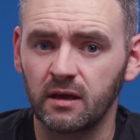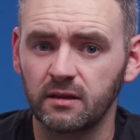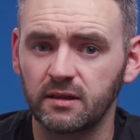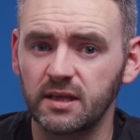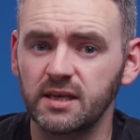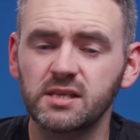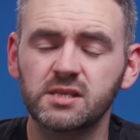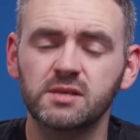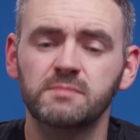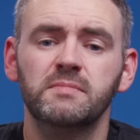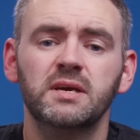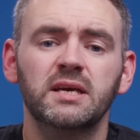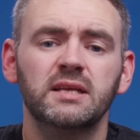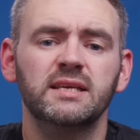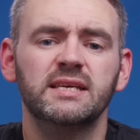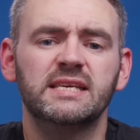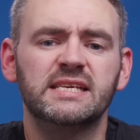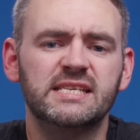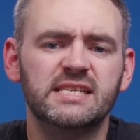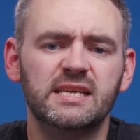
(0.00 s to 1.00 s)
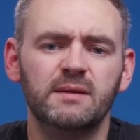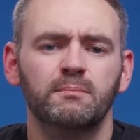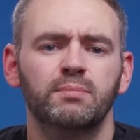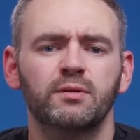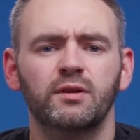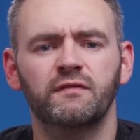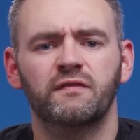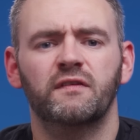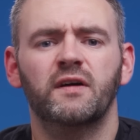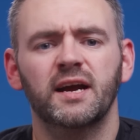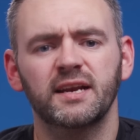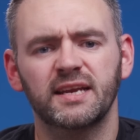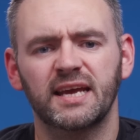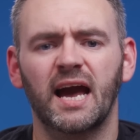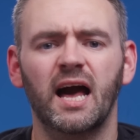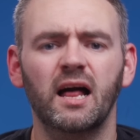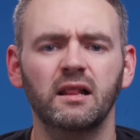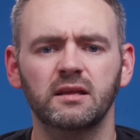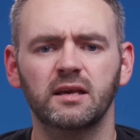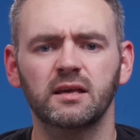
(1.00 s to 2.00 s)
These are merely simplified
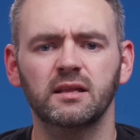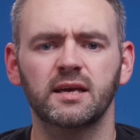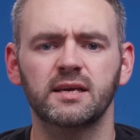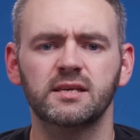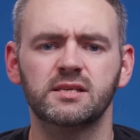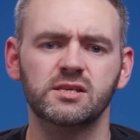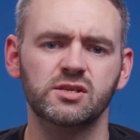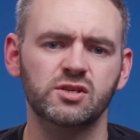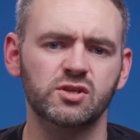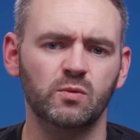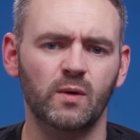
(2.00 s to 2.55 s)
calculators